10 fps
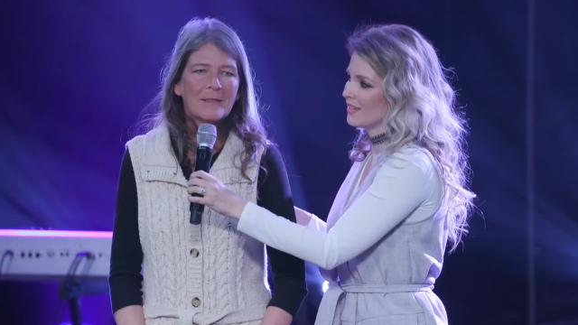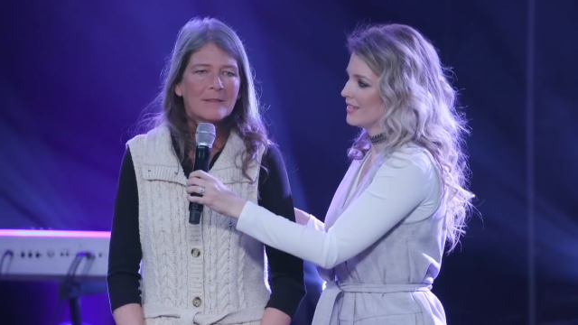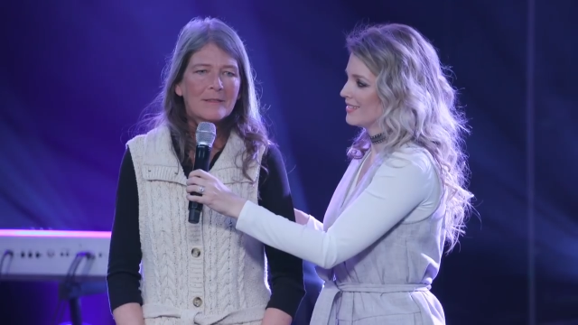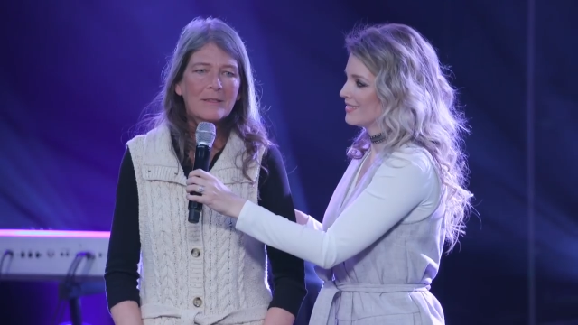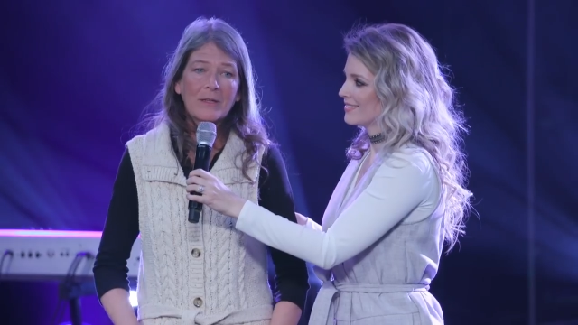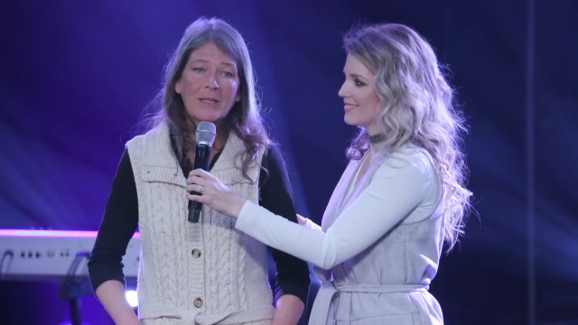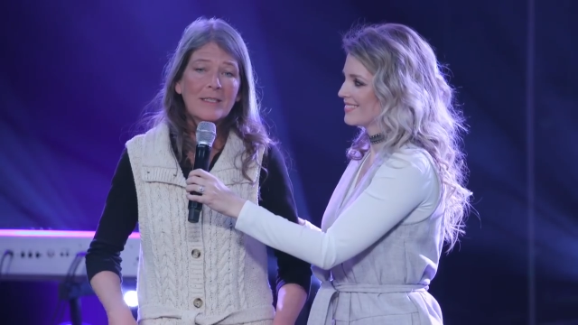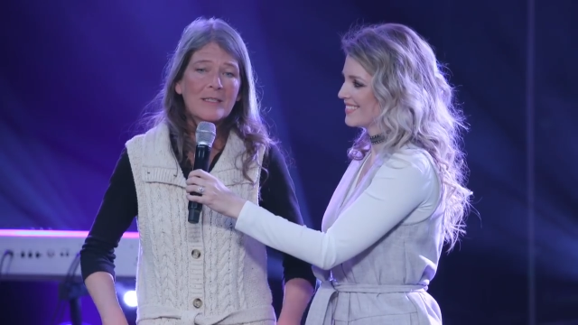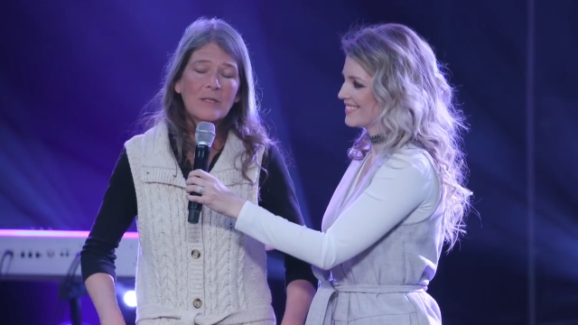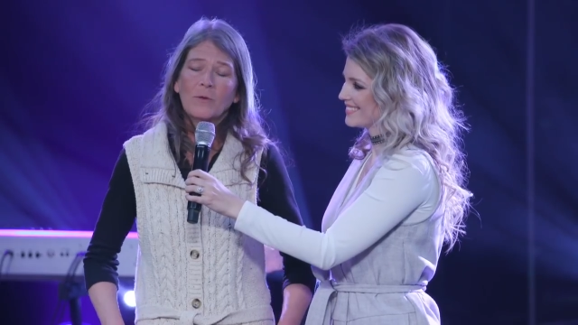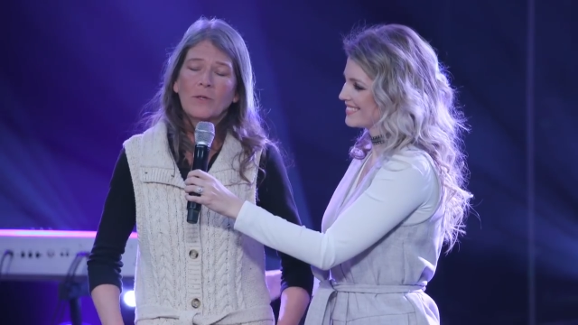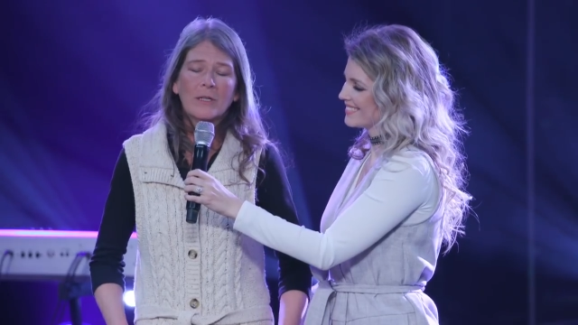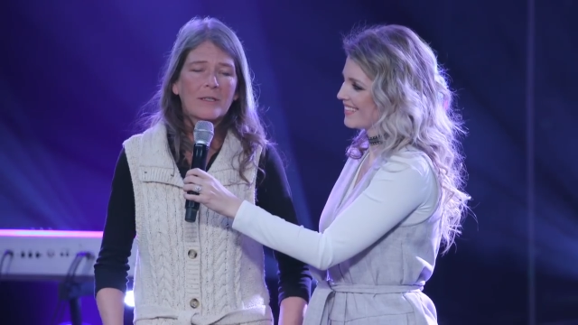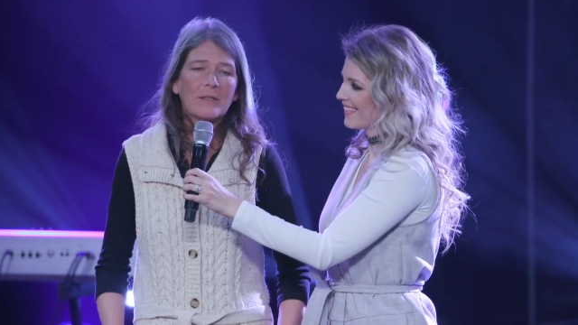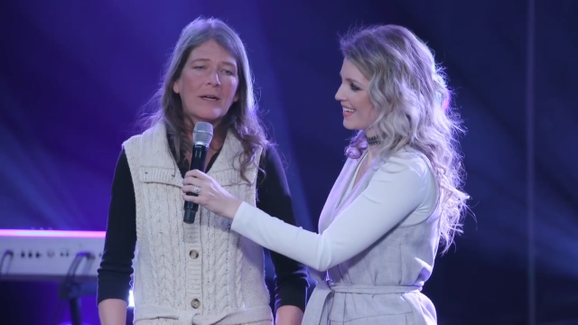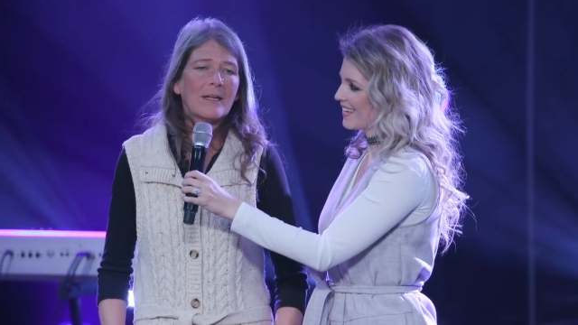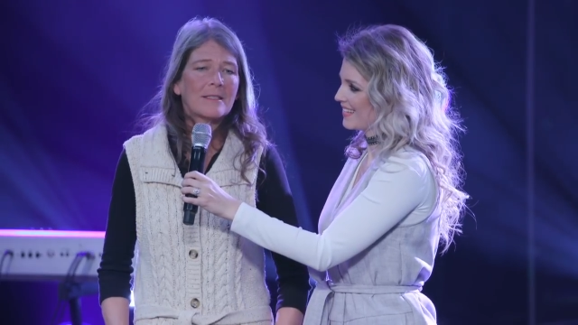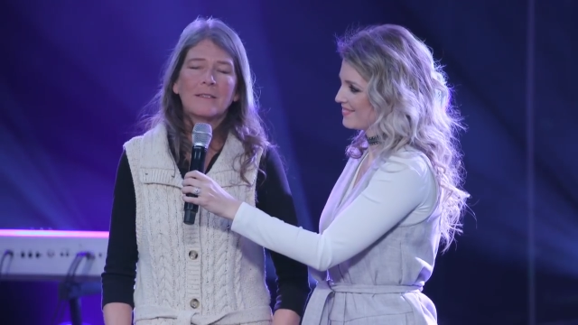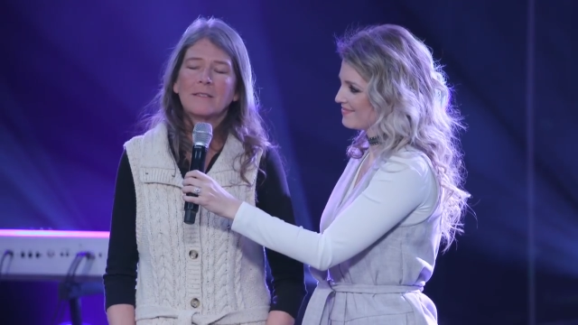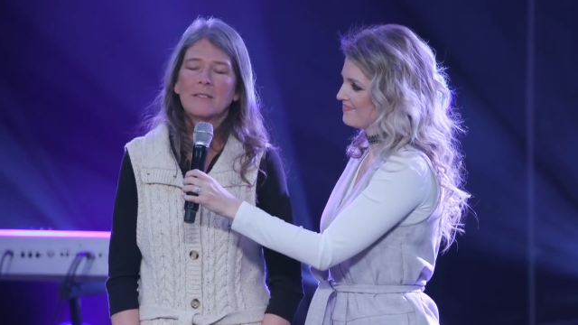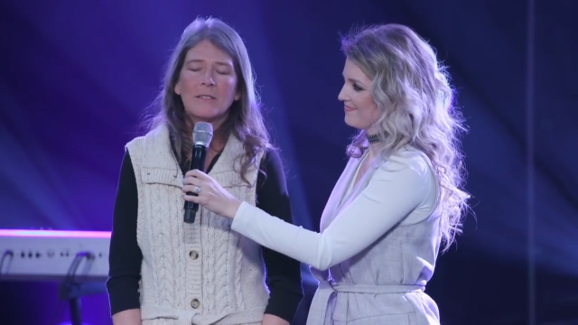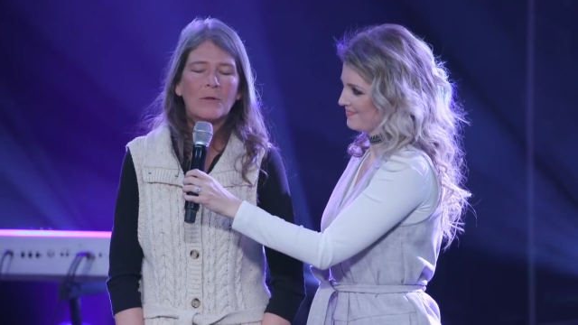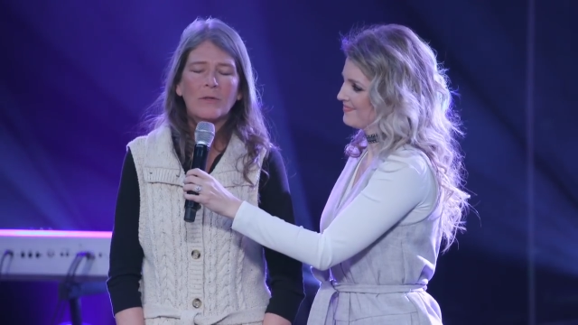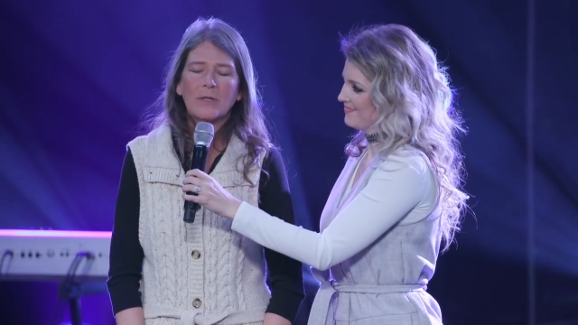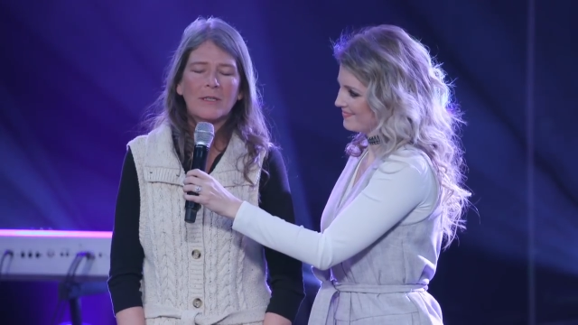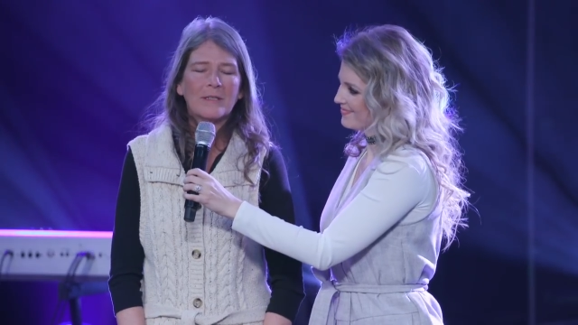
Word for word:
Speaker 1: So he's so good, you guys. So good.